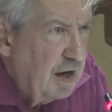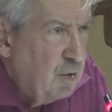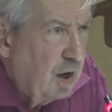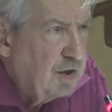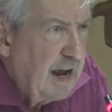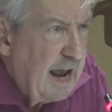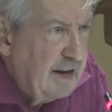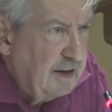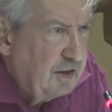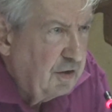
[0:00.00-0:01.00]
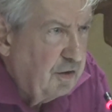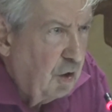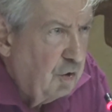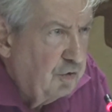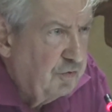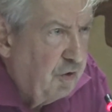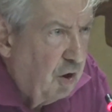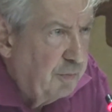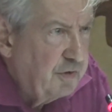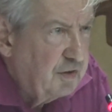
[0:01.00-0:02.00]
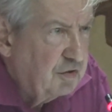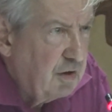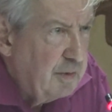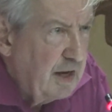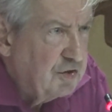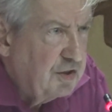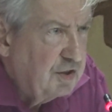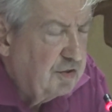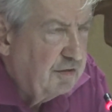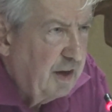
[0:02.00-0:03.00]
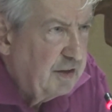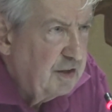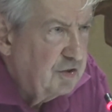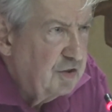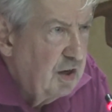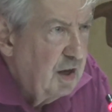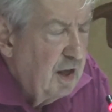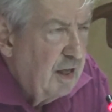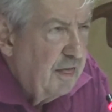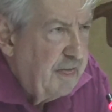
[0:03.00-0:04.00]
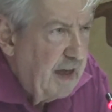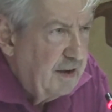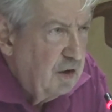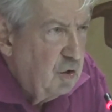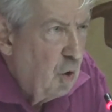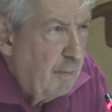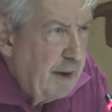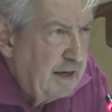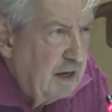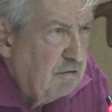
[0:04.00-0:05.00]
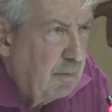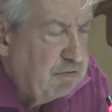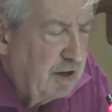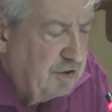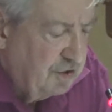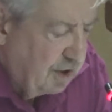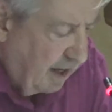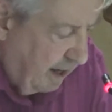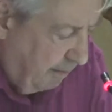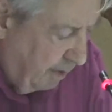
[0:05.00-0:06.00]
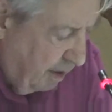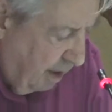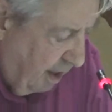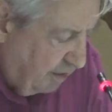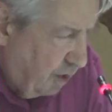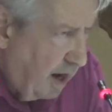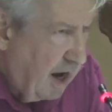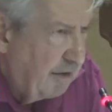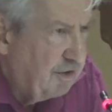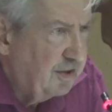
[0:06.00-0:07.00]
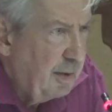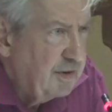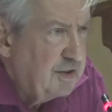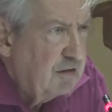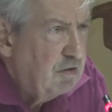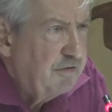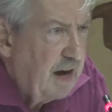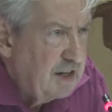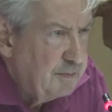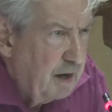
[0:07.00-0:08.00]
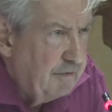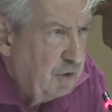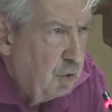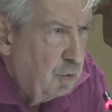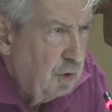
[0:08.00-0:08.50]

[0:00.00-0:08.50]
and you are to end those forms of discrimination and disadvantage, then you are making a reparations claim. And so I have to some extent revised my view